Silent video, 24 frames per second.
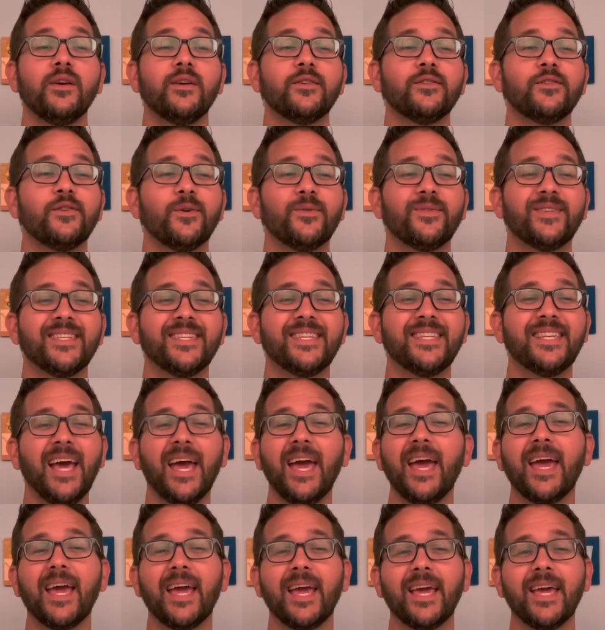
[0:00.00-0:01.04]
So
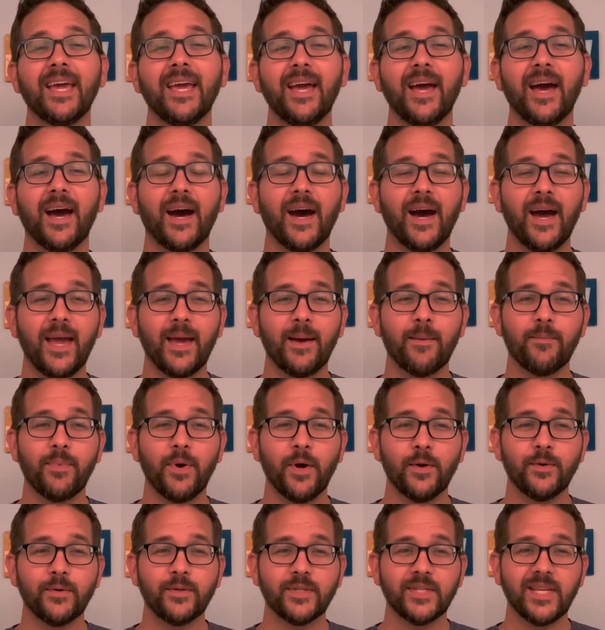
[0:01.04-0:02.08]
today, I am
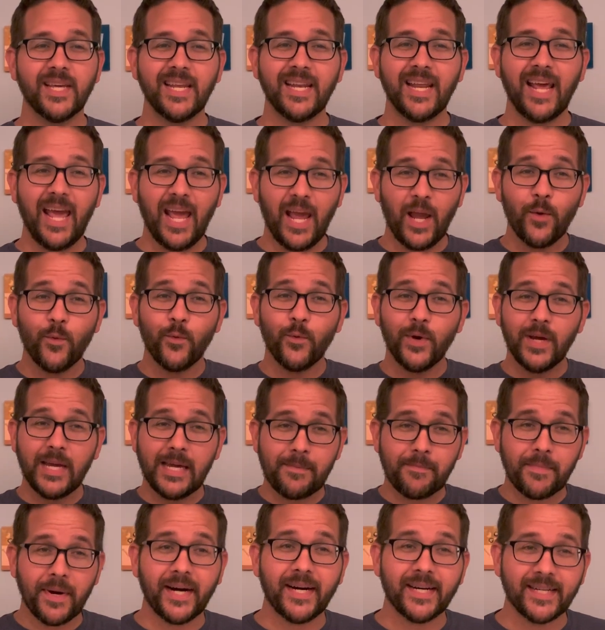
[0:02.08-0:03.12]
posting a
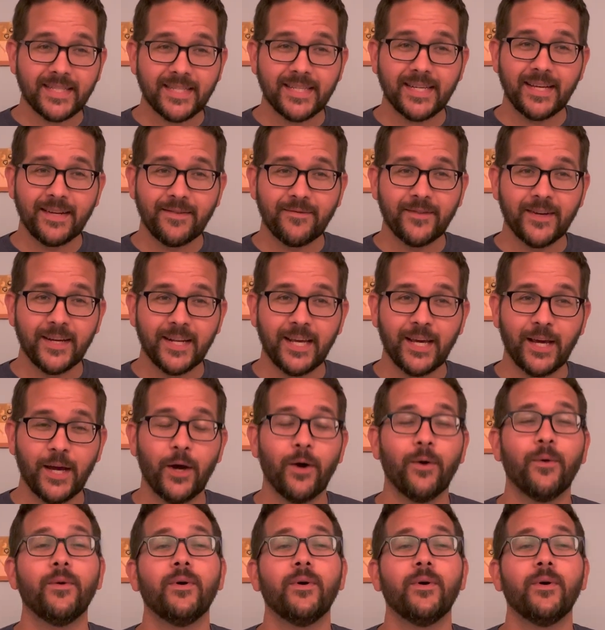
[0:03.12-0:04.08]
reboxing video.